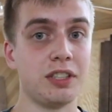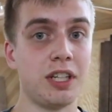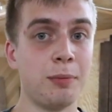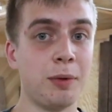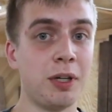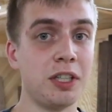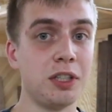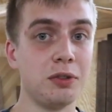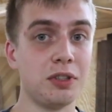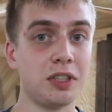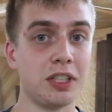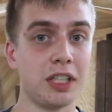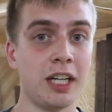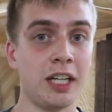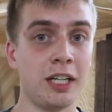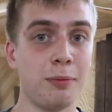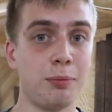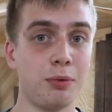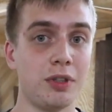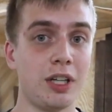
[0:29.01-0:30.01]
I'm not using
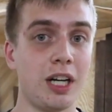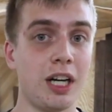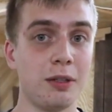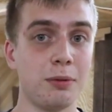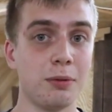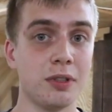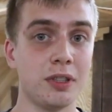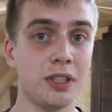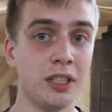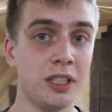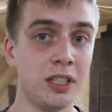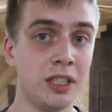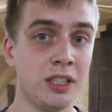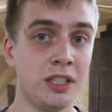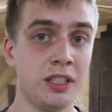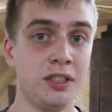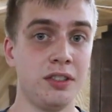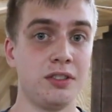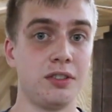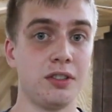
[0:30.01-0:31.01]
any plywood,
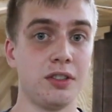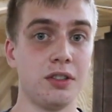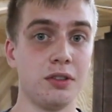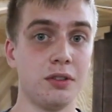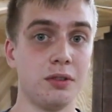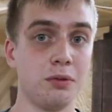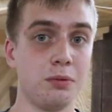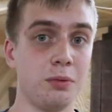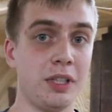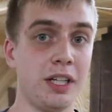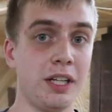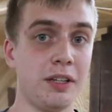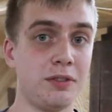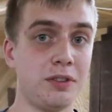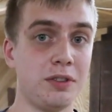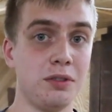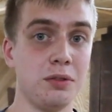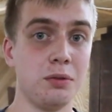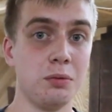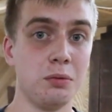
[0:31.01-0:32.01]
so we have
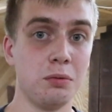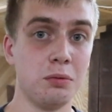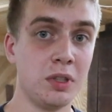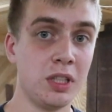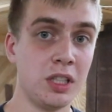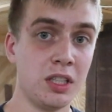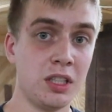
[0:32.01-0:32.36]
to